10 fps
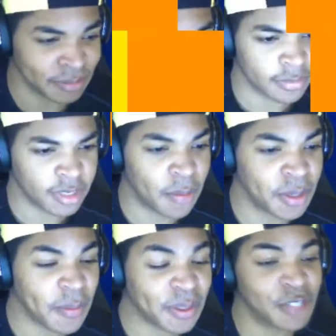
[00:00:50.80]
Coming up
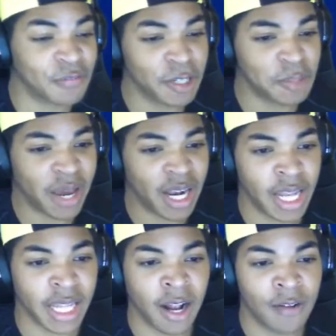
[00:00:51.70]
in this first battle, I lead
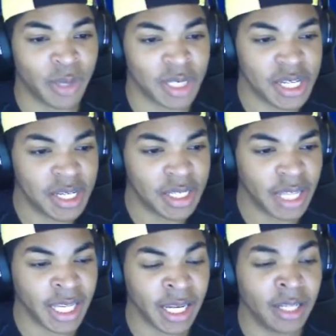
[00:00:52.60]
off with Seaking. They
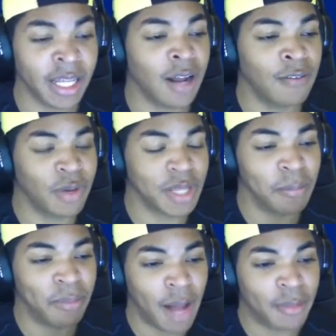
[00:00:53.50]
lead off with
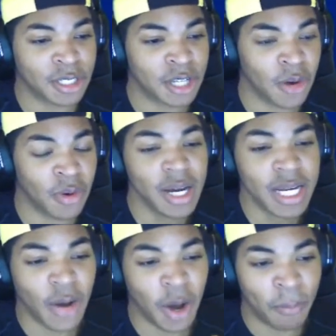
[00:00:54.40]
Abomasnow. Now,
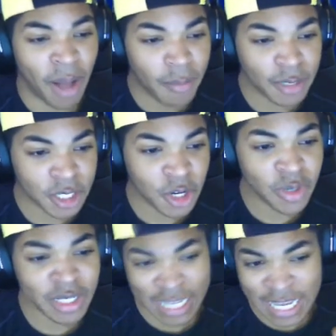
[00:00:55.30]
Abomasnow
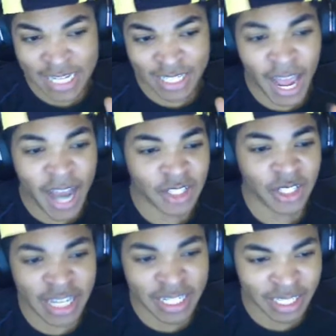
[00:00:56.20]
is actually
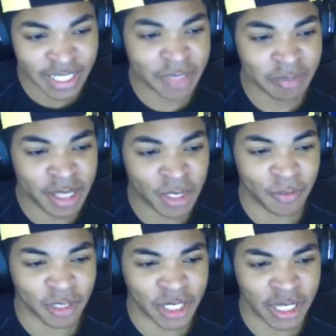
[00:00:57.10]
a decent matchup for
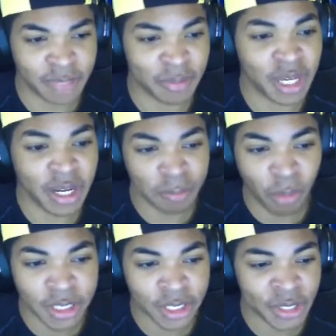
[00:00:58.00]
Seaking because
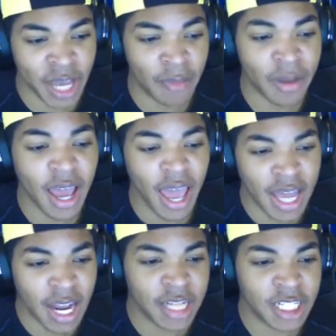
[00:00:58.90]
Poison Jab and
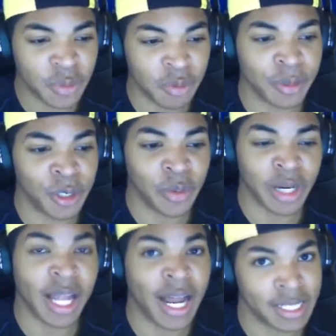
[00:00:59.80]
Icy Wind will be doing a
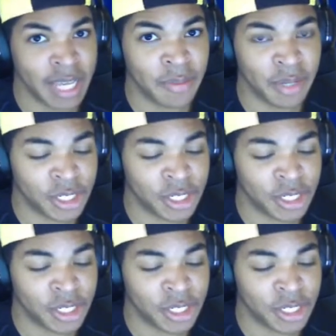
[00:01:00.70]
lot of damage.